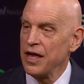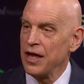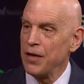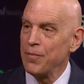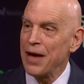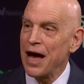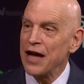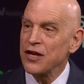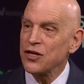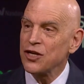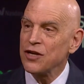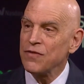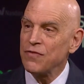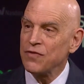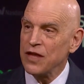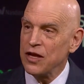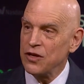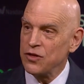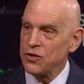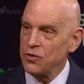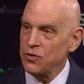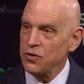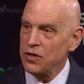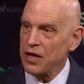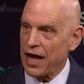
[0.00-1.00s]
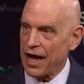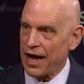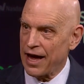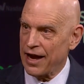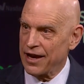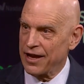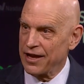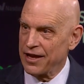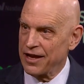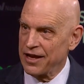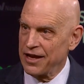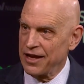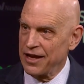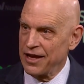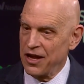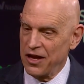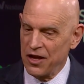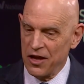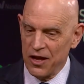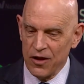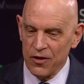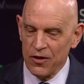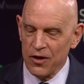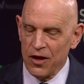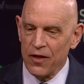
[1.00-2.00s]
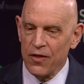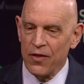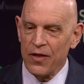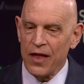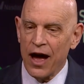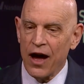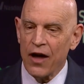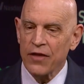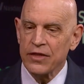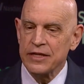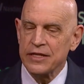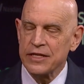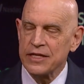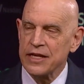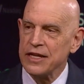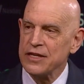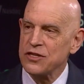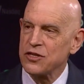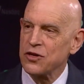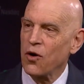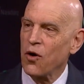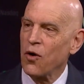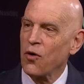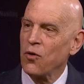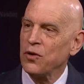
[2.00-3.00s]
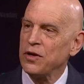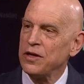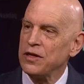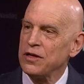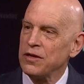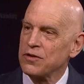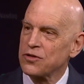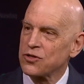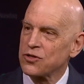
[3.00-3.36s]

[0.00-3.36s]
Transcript: Imagine if they do that. Now the cities are only